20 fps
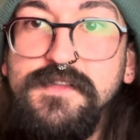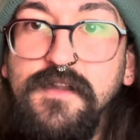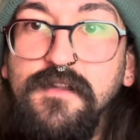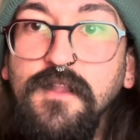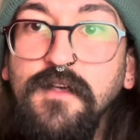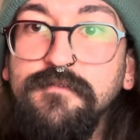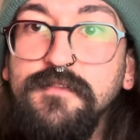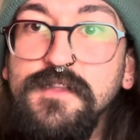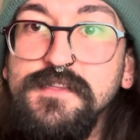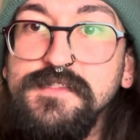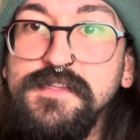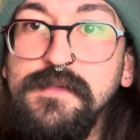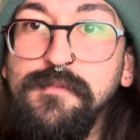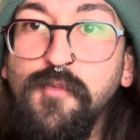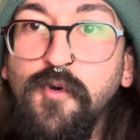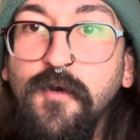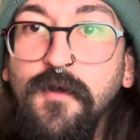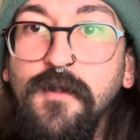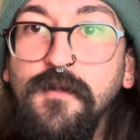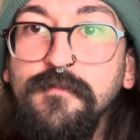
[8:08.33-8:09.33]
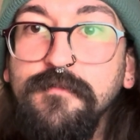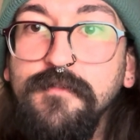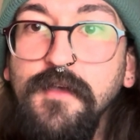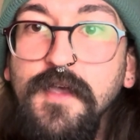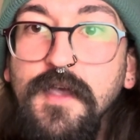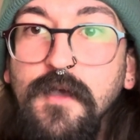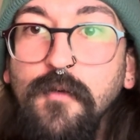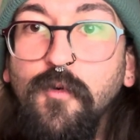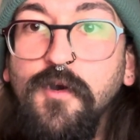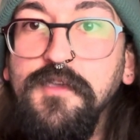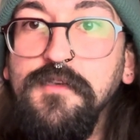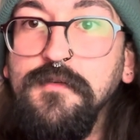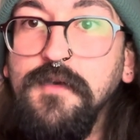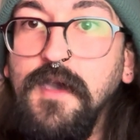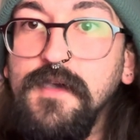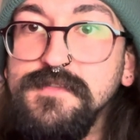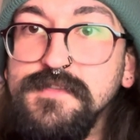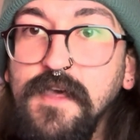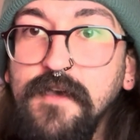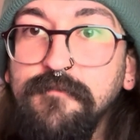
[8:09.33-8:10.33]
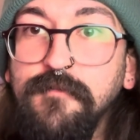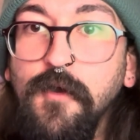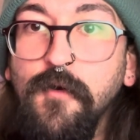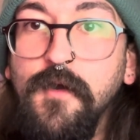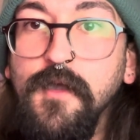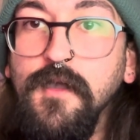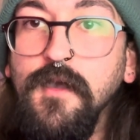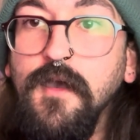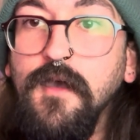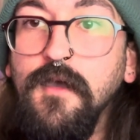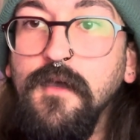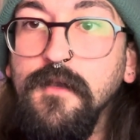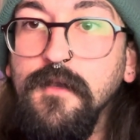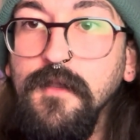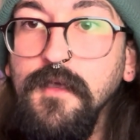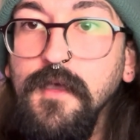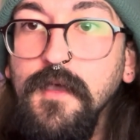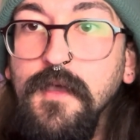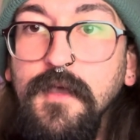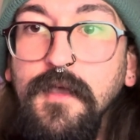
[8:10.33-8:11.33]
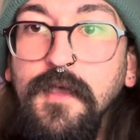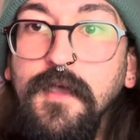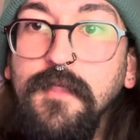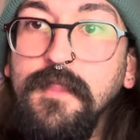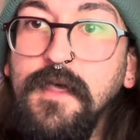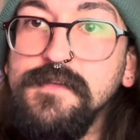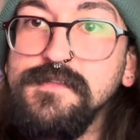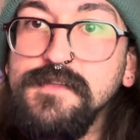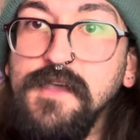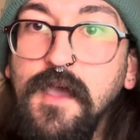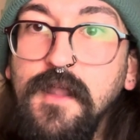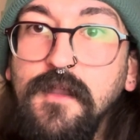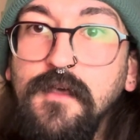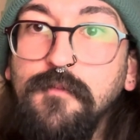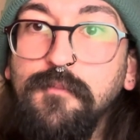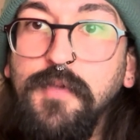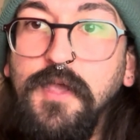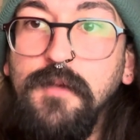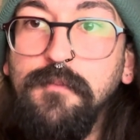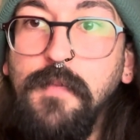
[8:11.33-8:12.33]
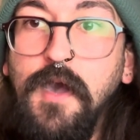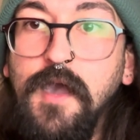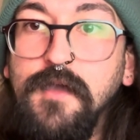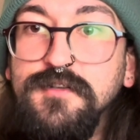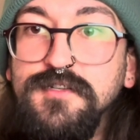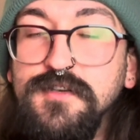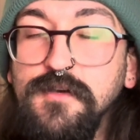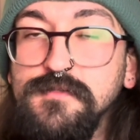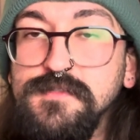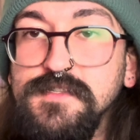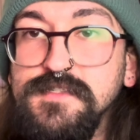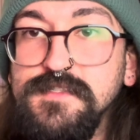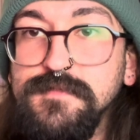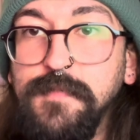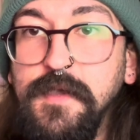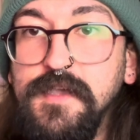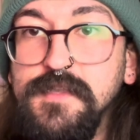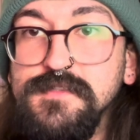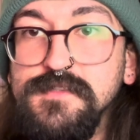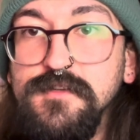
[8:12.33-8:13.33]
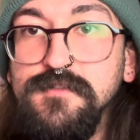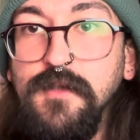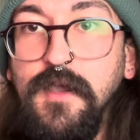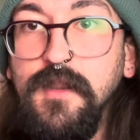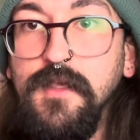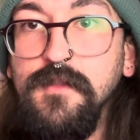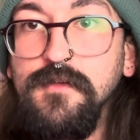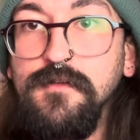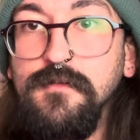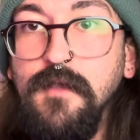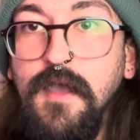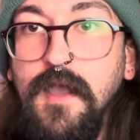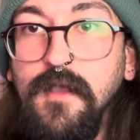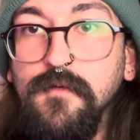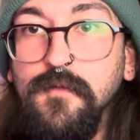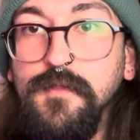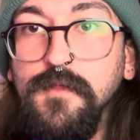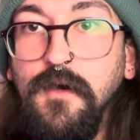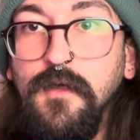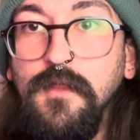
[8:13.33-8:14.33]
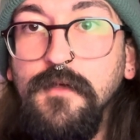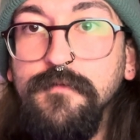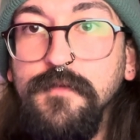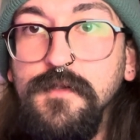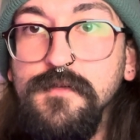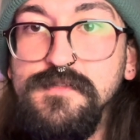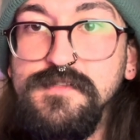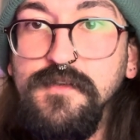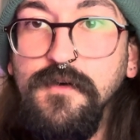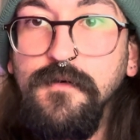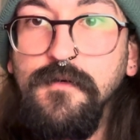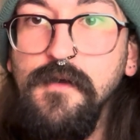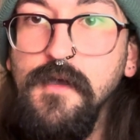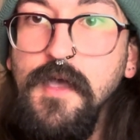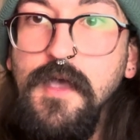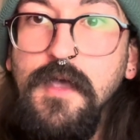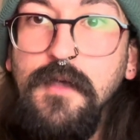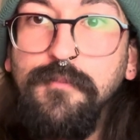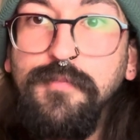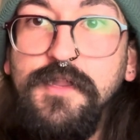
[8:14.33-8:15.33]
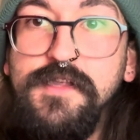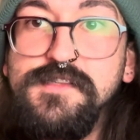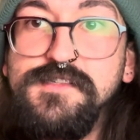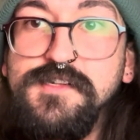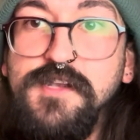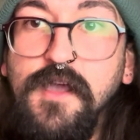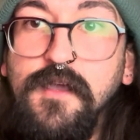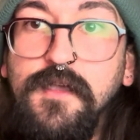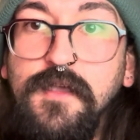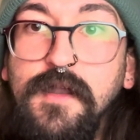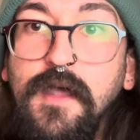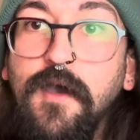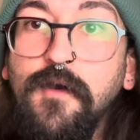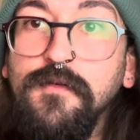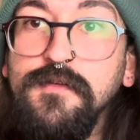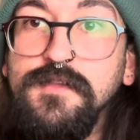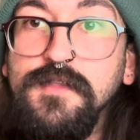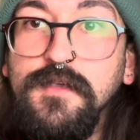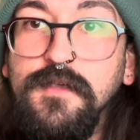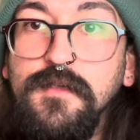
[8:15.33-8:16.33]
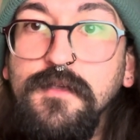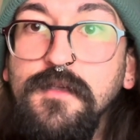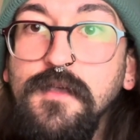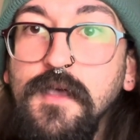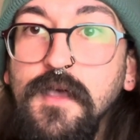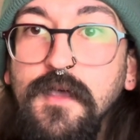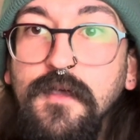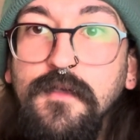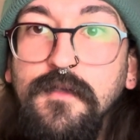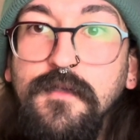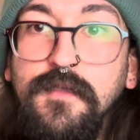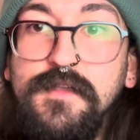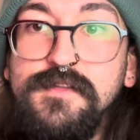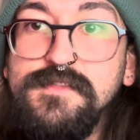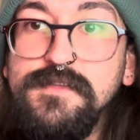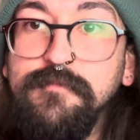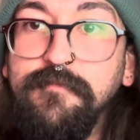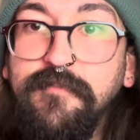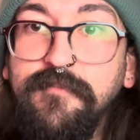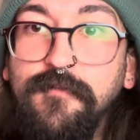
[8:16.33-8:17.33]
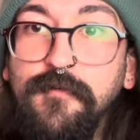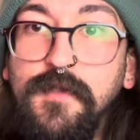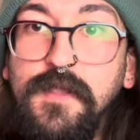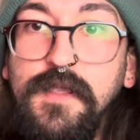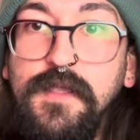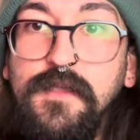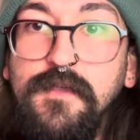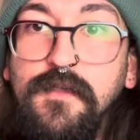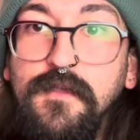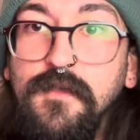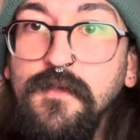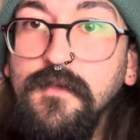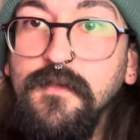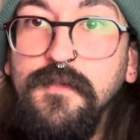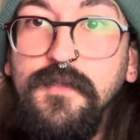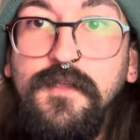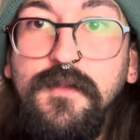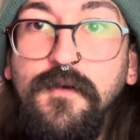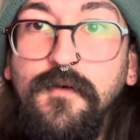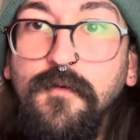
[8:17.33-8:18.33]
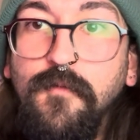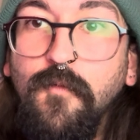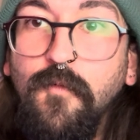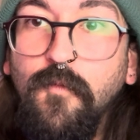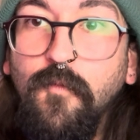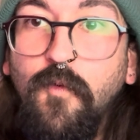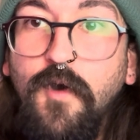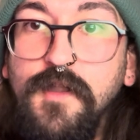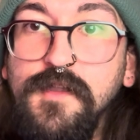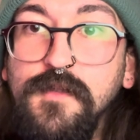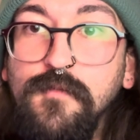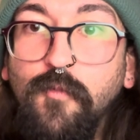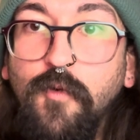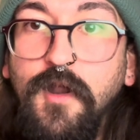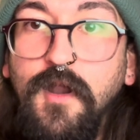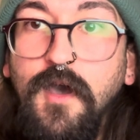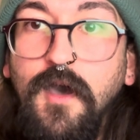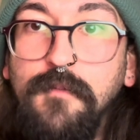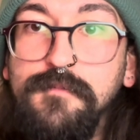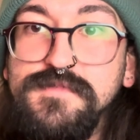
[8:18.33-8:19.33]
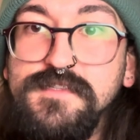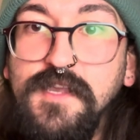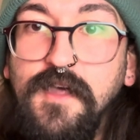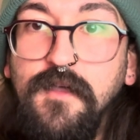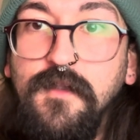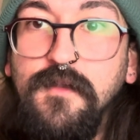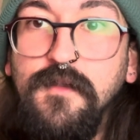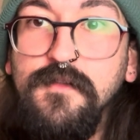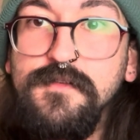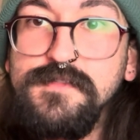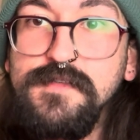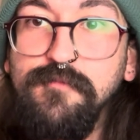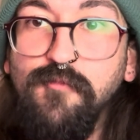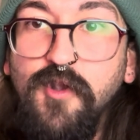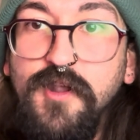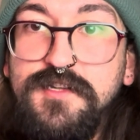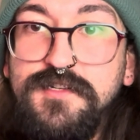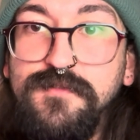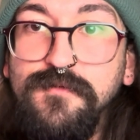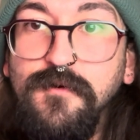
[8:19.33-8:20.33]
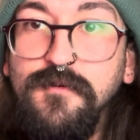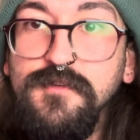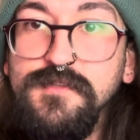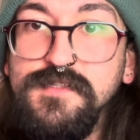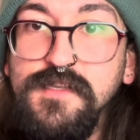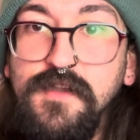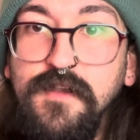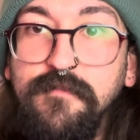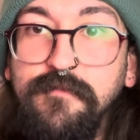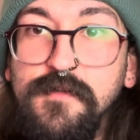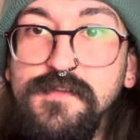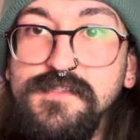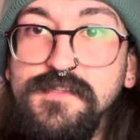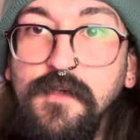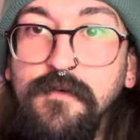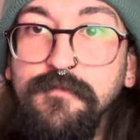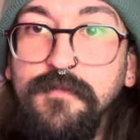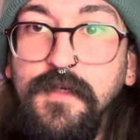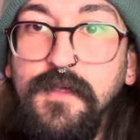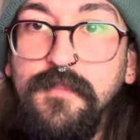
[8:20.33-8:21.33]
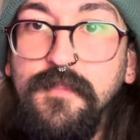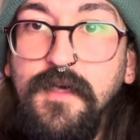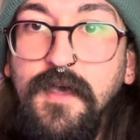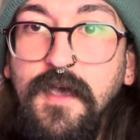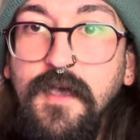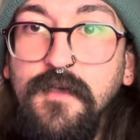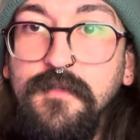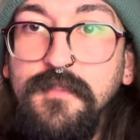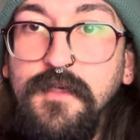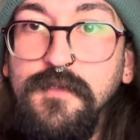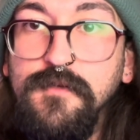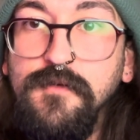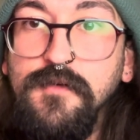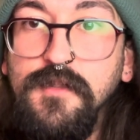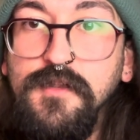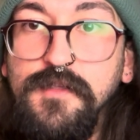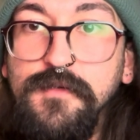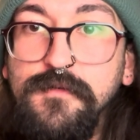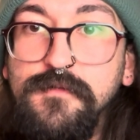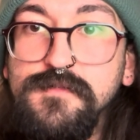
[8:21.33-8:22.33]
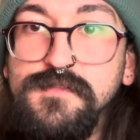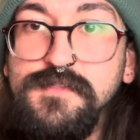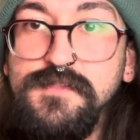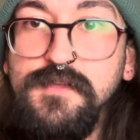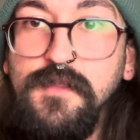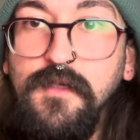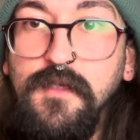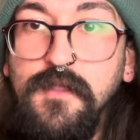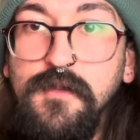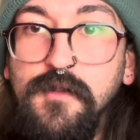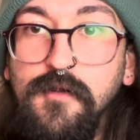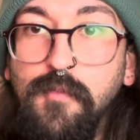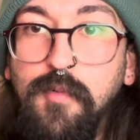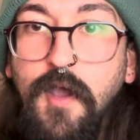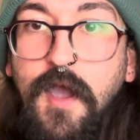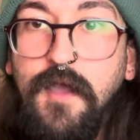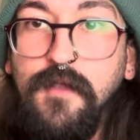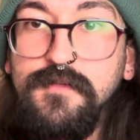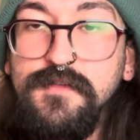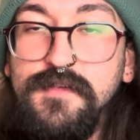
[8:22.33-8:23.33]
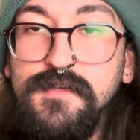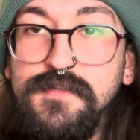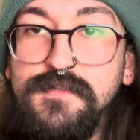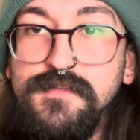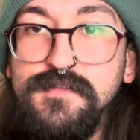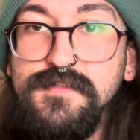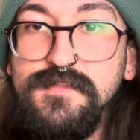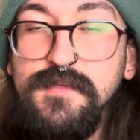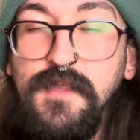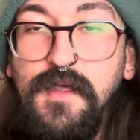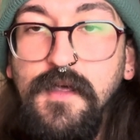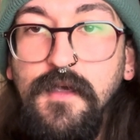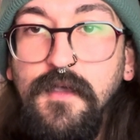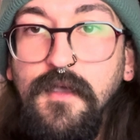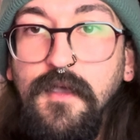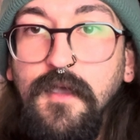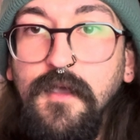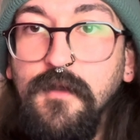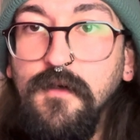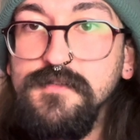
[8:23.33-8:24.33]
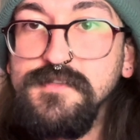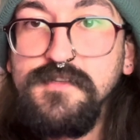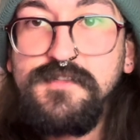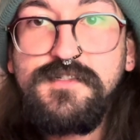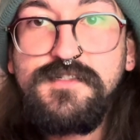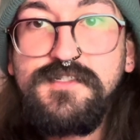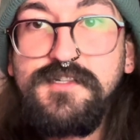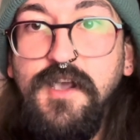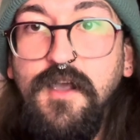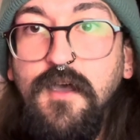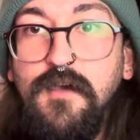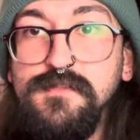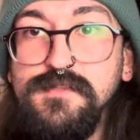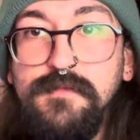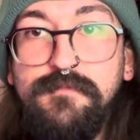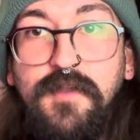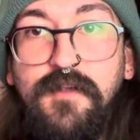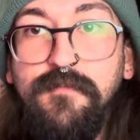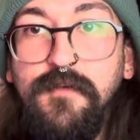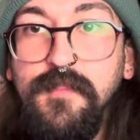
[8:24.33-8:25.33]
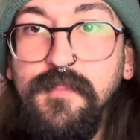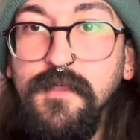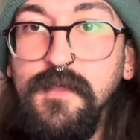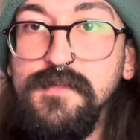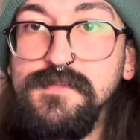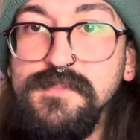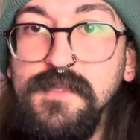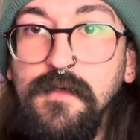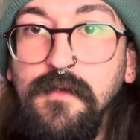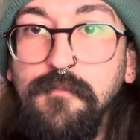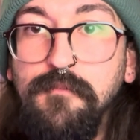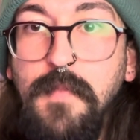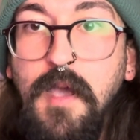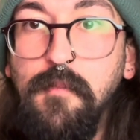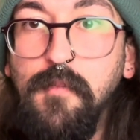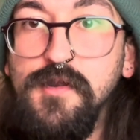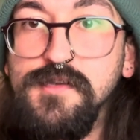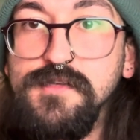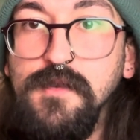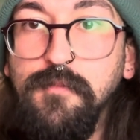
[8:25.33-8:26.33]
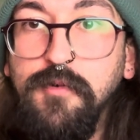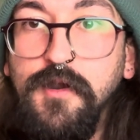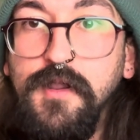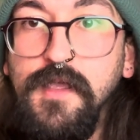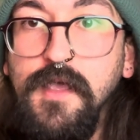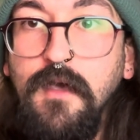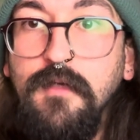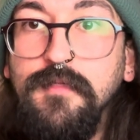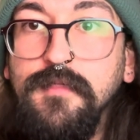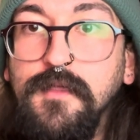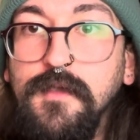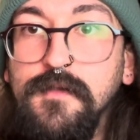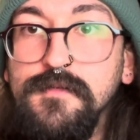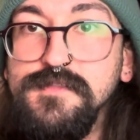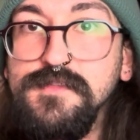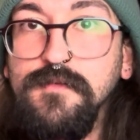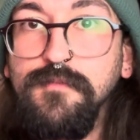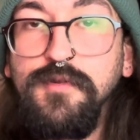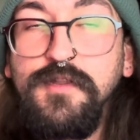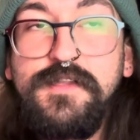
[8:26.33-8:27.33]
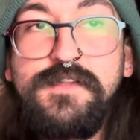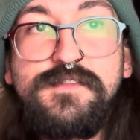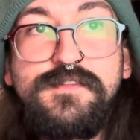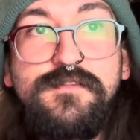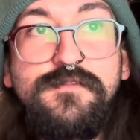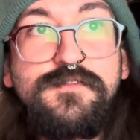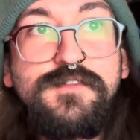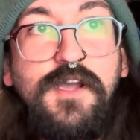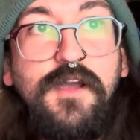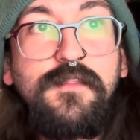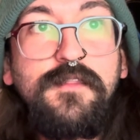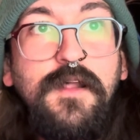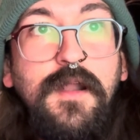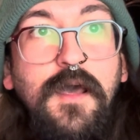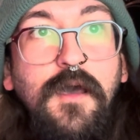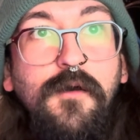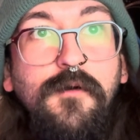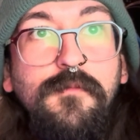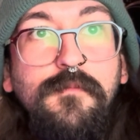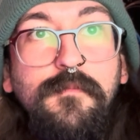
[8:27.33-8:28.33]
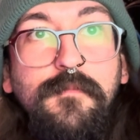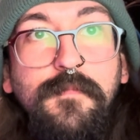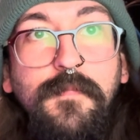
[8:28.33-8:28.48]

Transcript: I'd love to see more of what you guys have going on. And that's kind of been my chosen space to try to interact with all of you. So please check it out to get some free, one ups on some rituals and different stuff like that you can use in your practice. And also just check out some different things that members are putting out there. So please do check that out.